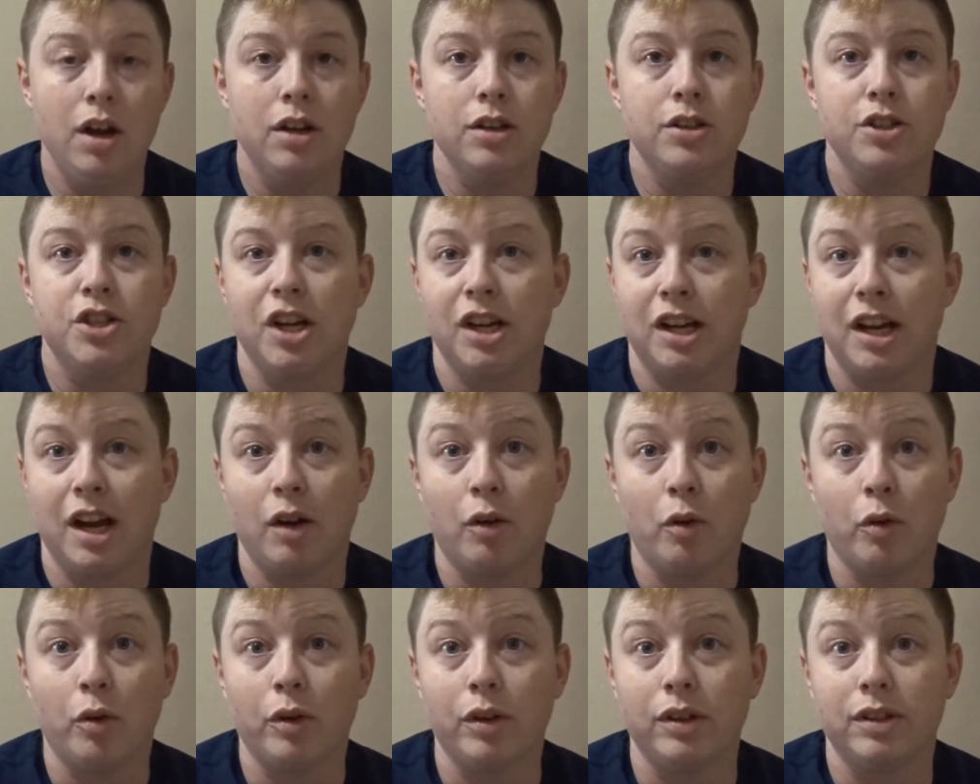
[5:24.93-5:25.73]
J.K.
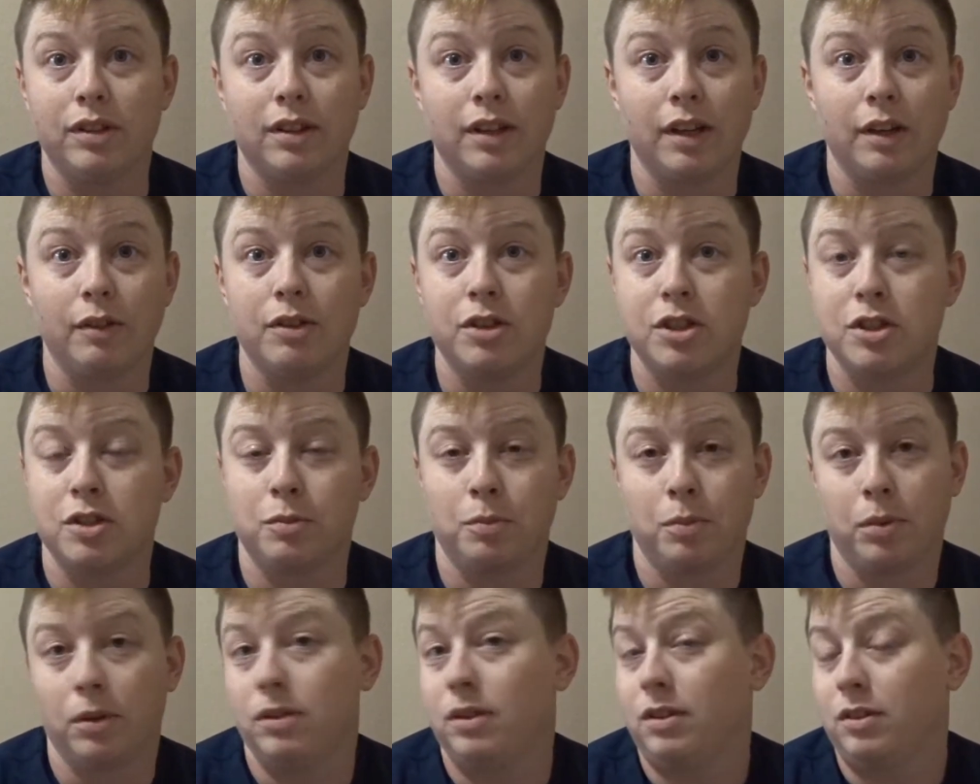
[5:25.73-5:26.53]
Rowling's language,
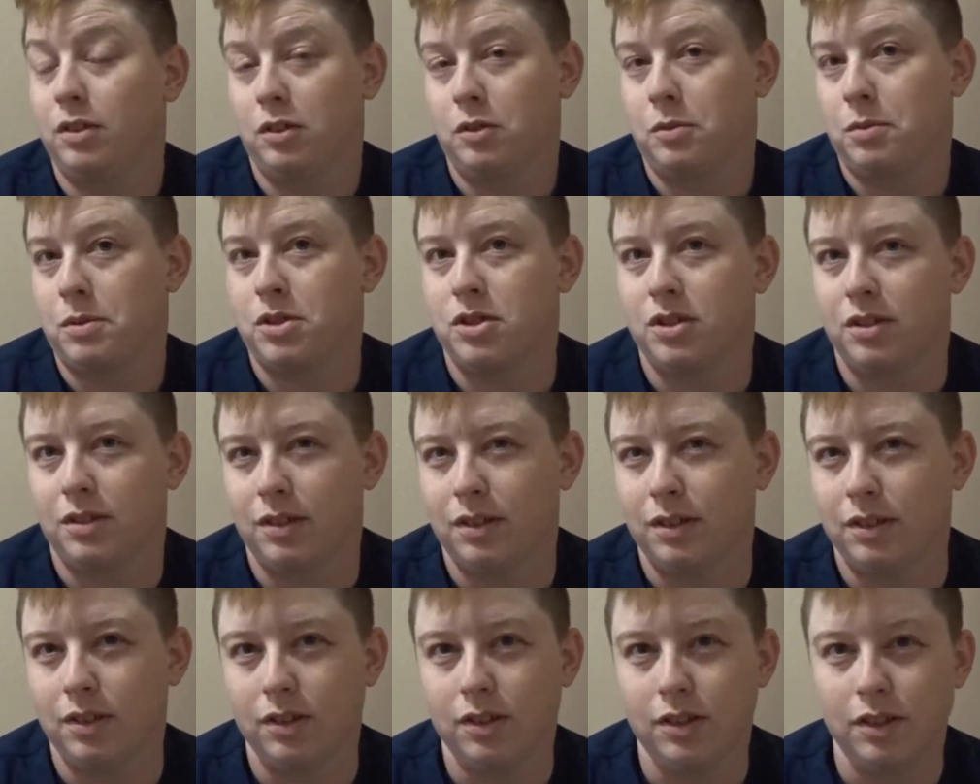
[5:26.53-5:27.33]
especially
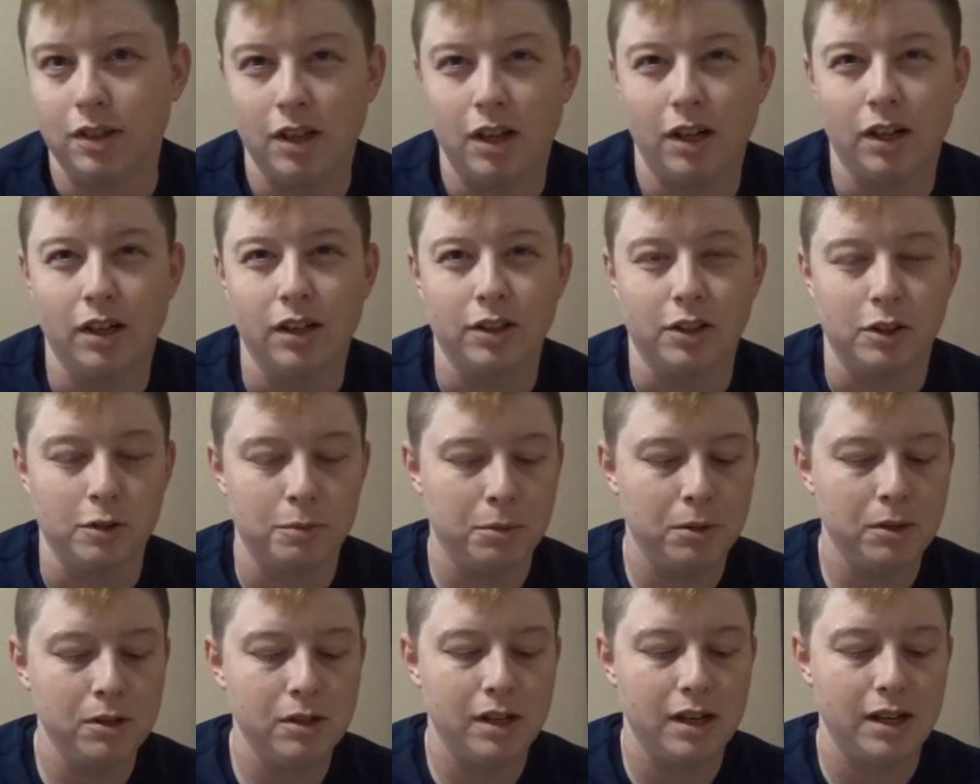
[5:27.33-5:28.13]
since it's a young adult
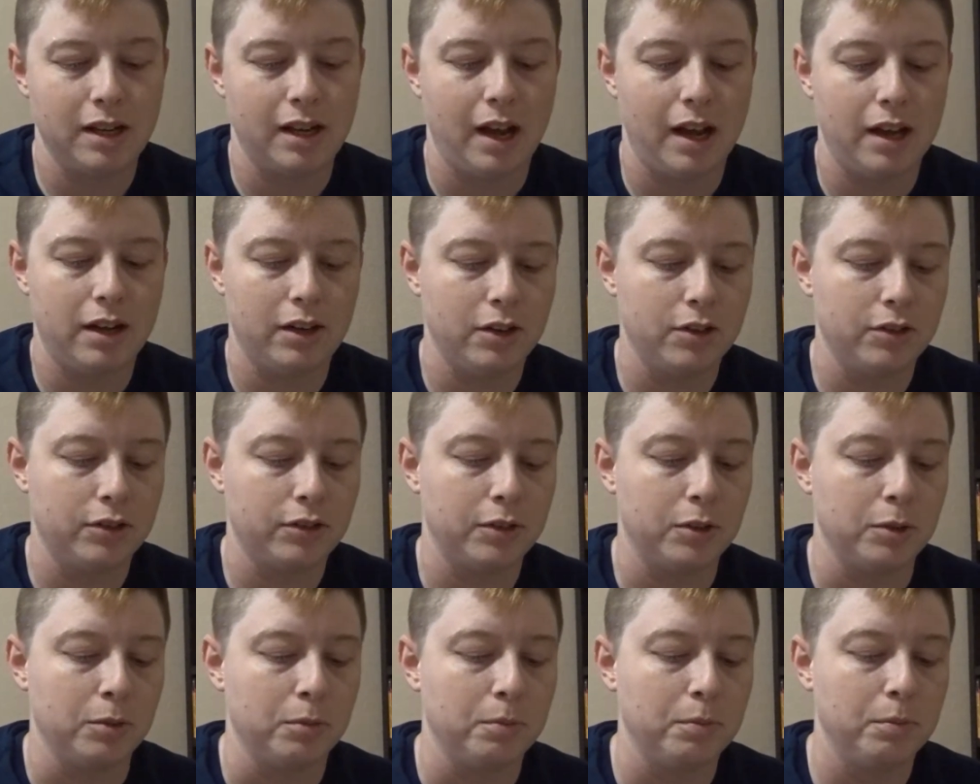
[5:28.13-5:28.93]
book, it kind of goes
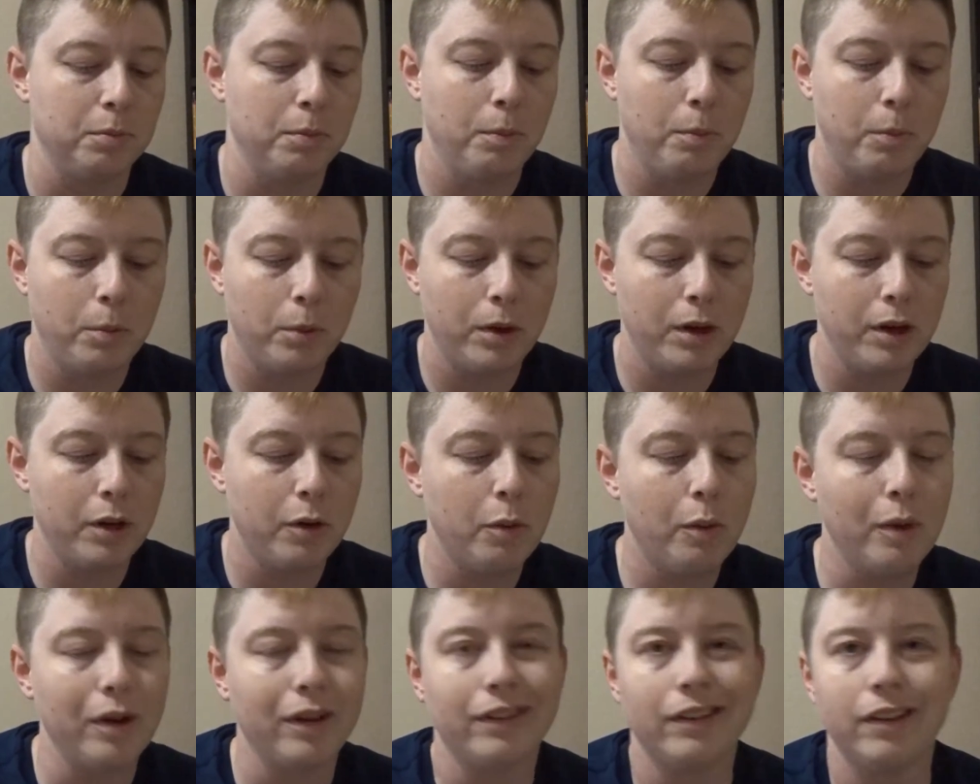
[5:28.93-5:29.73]
through pretty
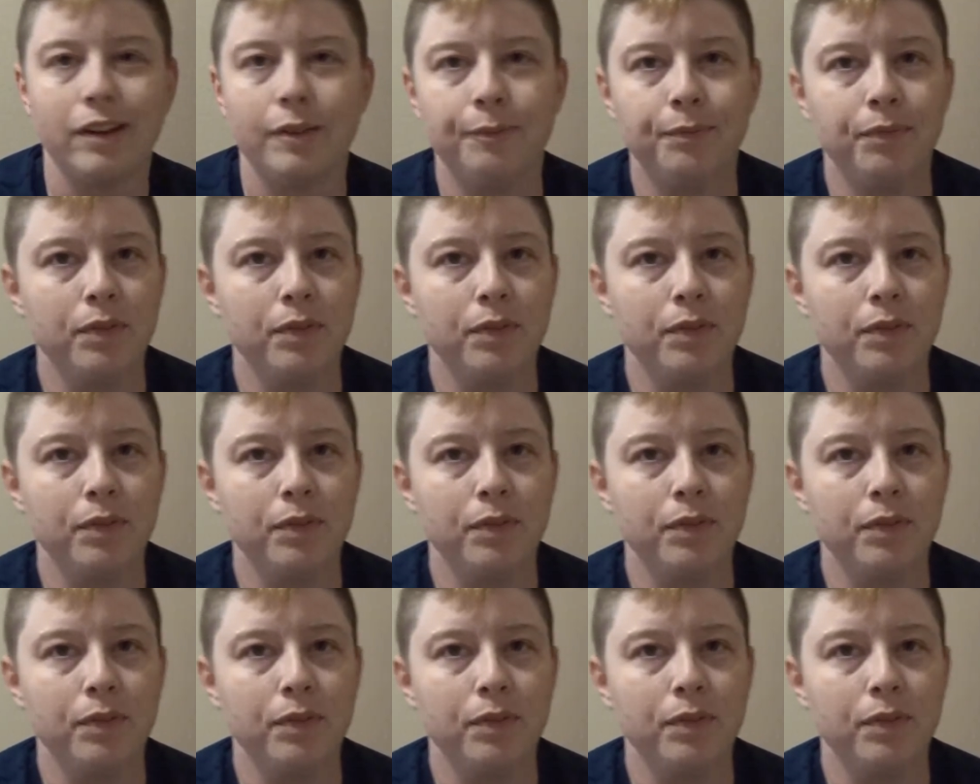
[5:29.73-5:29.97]
quickly.